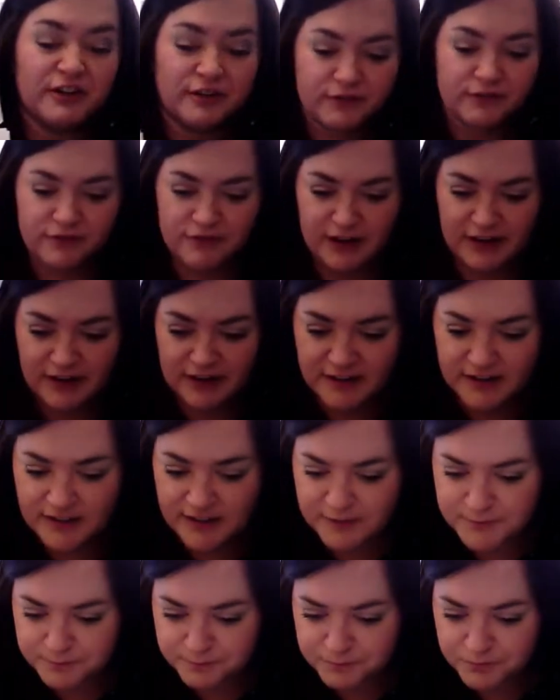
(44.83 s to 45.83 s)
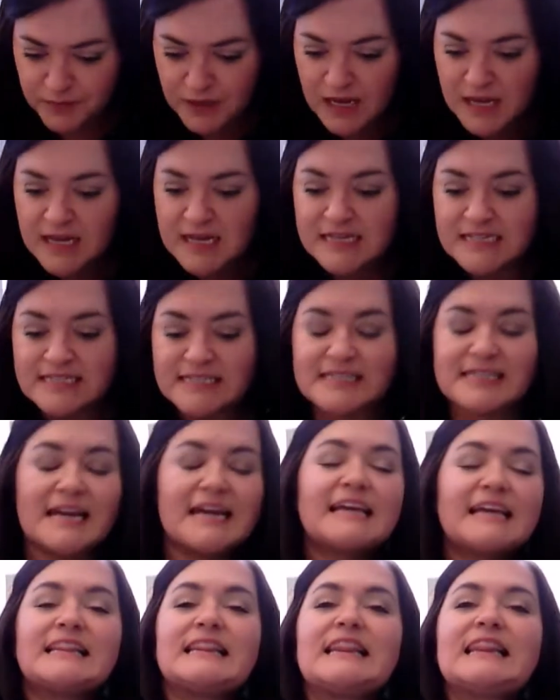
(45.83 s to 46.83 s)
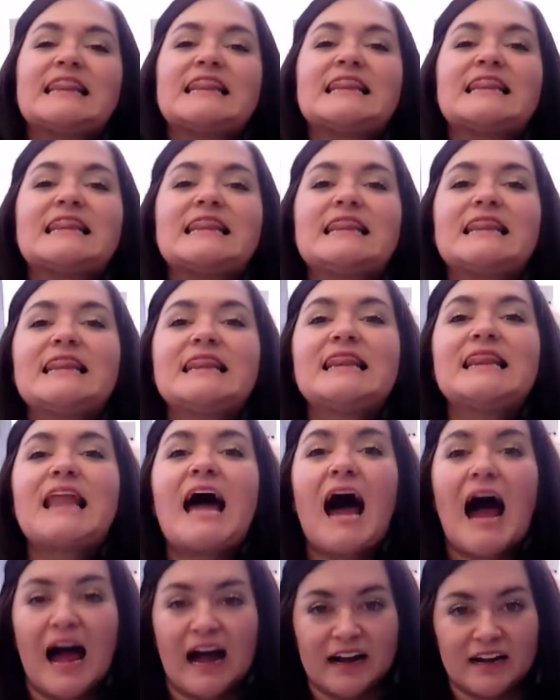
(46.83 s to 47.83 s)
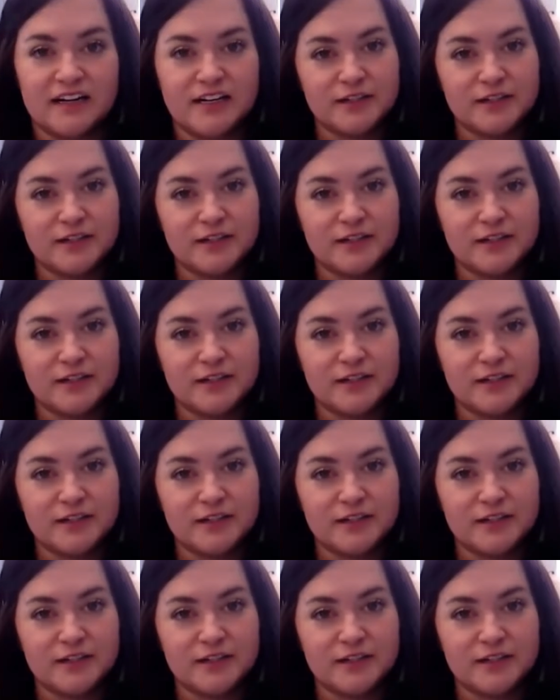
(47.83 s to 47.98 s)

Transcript: Very good. Say lock.